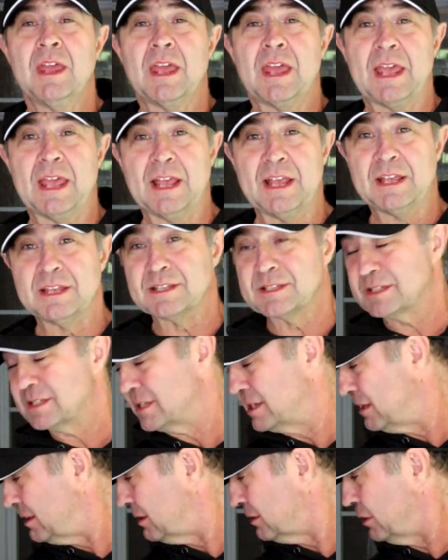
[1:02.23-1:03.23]
is
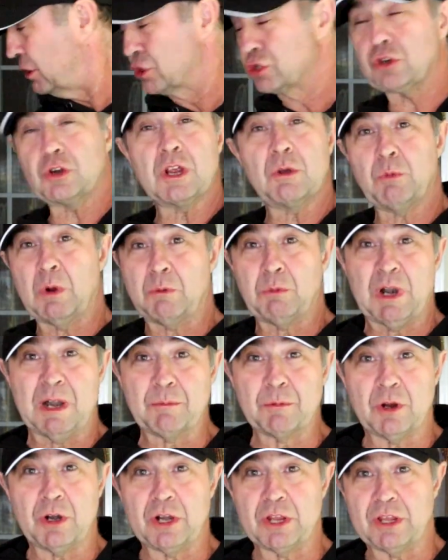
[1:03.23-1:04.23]
I'm going to show you what
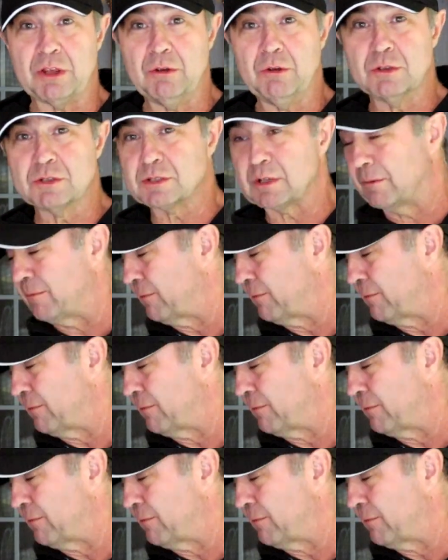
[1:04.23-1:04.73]
I'm going to use. So